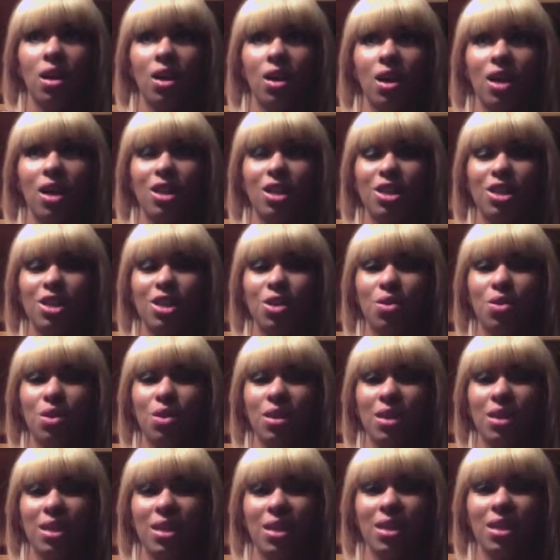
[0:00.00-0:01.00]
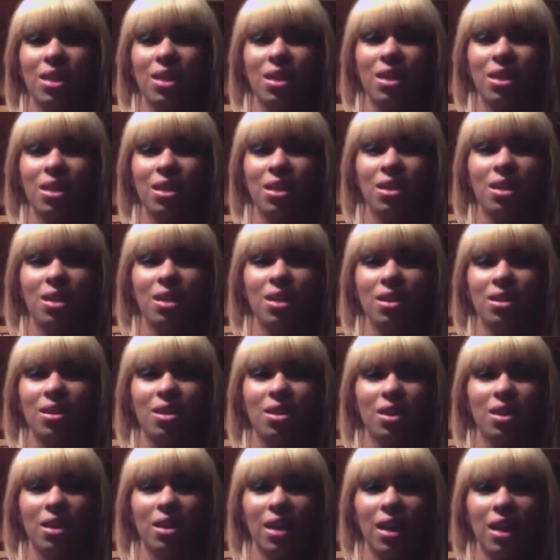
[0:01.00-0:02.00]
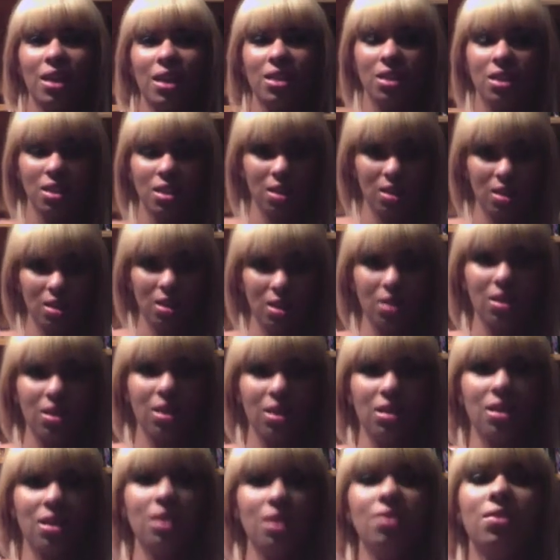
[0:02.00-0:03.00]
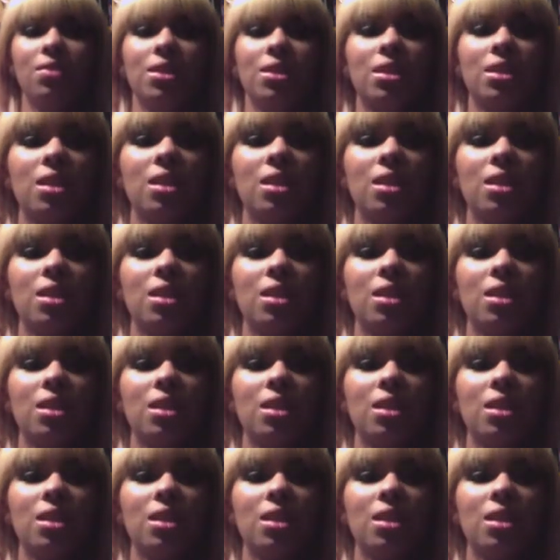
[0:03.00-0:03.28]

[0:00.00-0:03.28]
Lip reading: a show on E. They're not the Kardashians. They're the divas,